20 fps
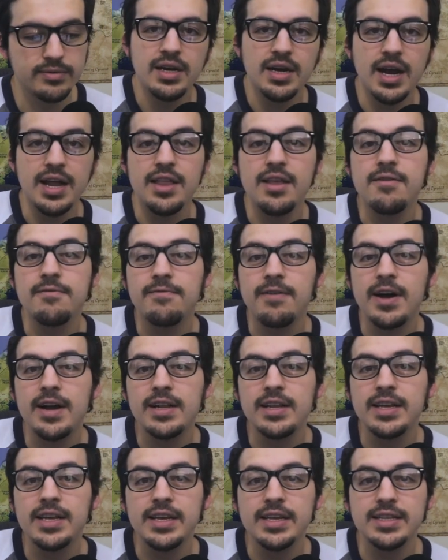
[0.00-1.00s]
And then
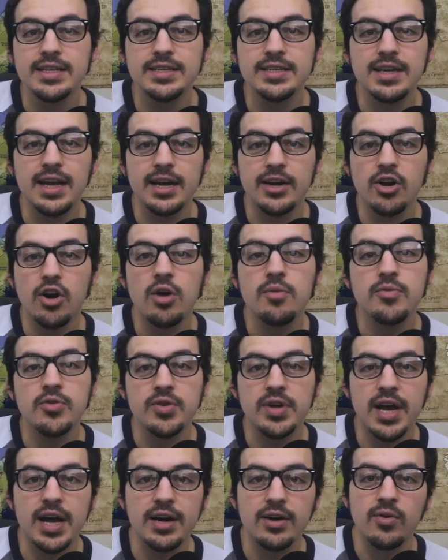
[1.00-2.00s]
finally, in the Saikomu
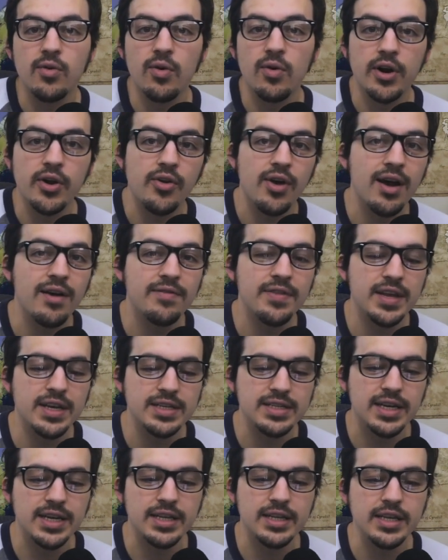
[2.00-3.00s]
category, you have
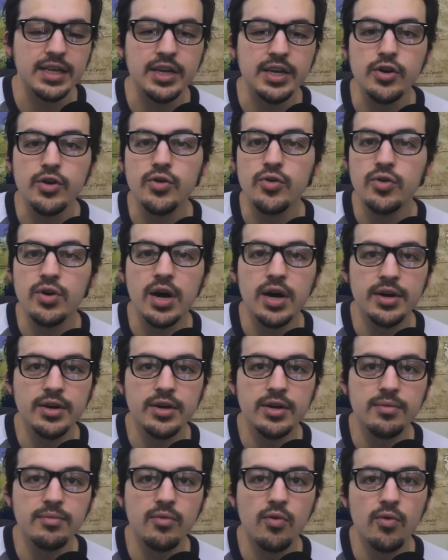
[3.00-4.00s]
things like the New
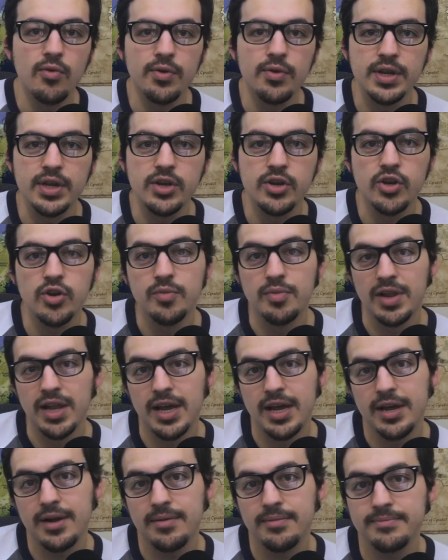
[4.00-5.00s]
Gundam or the
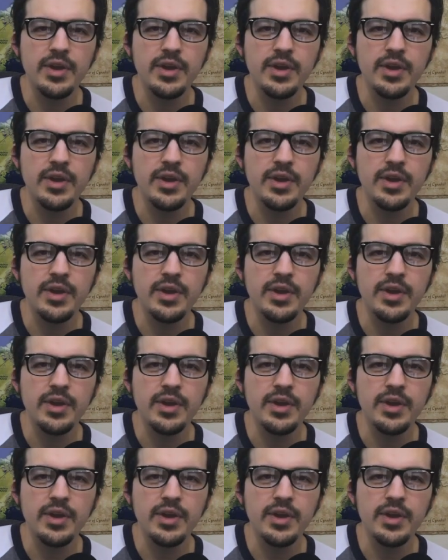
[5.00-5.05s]
Kubile.